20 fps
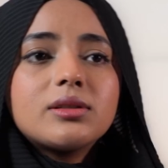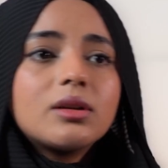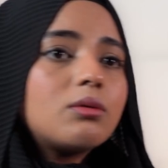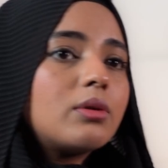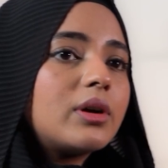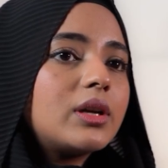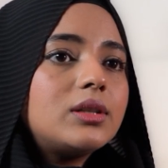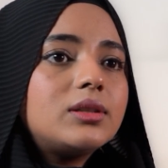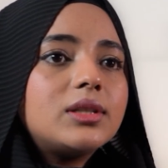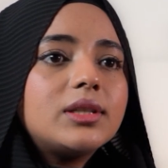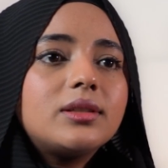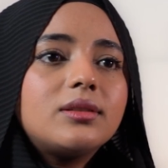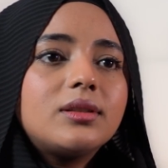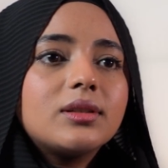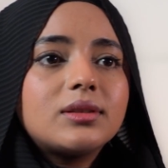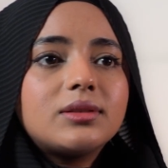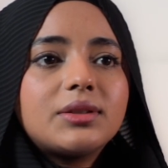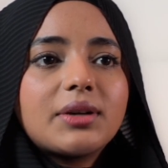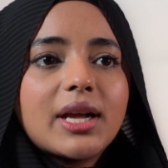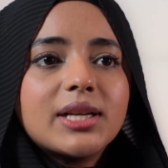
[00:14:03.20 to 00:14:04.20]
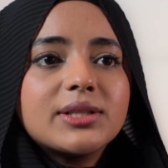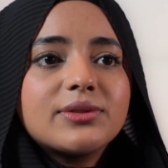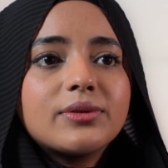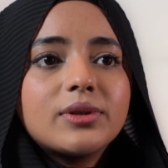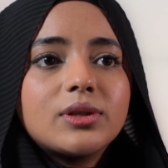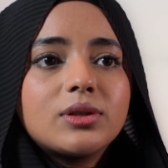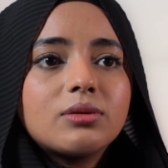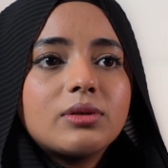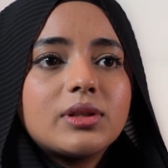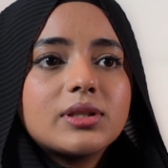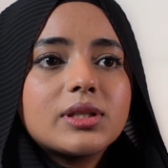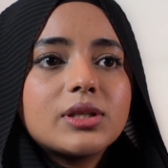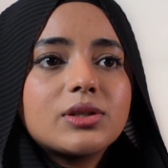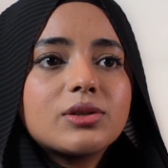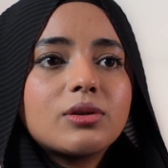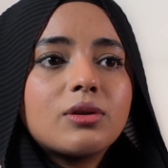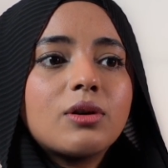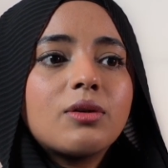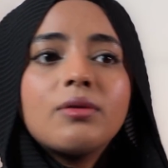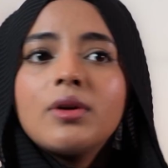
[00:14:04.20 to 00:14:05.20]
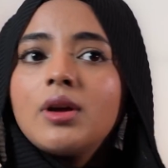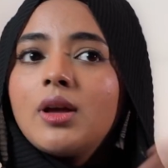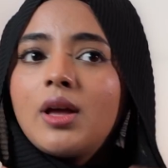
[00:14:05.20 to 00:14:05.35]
how I did the transfer to the Sechenov,